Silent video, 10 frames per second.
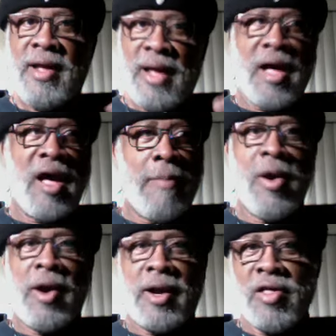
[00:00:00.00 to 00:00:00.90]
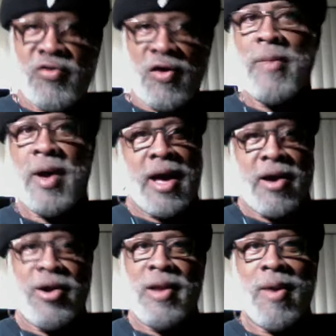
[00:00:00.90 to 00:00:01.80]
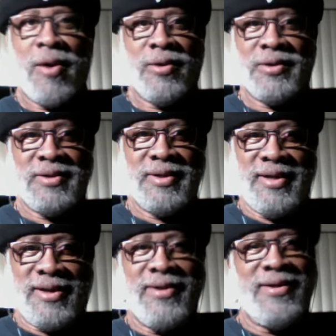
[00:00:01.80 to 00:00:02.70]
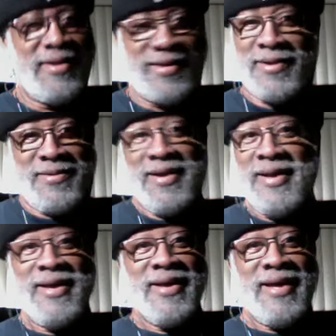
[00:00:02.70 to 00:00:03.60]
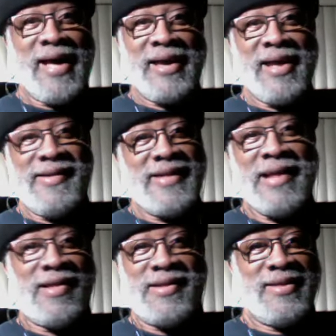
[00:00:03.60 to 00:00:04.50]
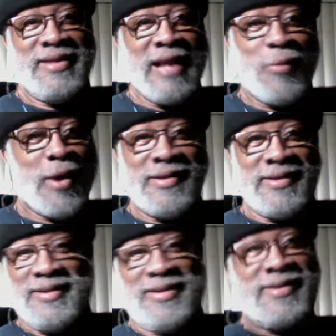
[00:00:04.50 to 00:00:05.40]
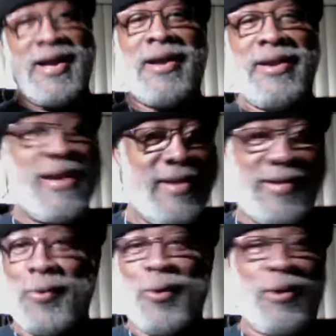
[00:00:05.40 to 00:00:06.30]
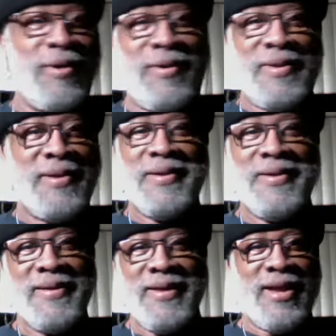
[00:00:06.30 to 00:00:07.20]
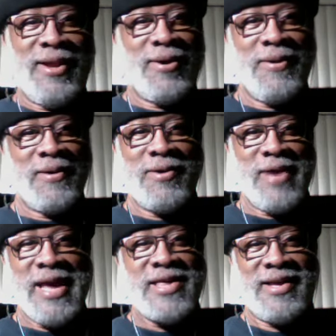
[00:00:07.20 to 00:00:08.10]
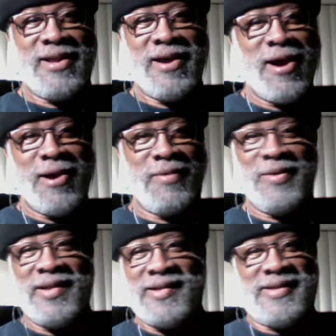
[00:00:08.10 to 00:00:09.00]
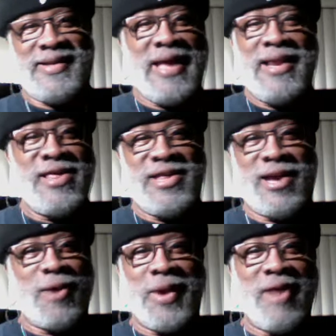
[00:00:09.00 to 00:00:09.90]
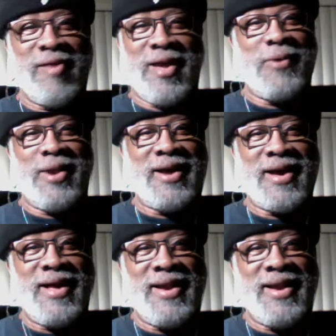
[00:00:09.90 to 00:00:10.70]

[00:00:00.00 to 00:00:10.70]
American drummer I heard about, you know? So I guess that's what started this whole, you know, creation or this energy or whatever you want to call it.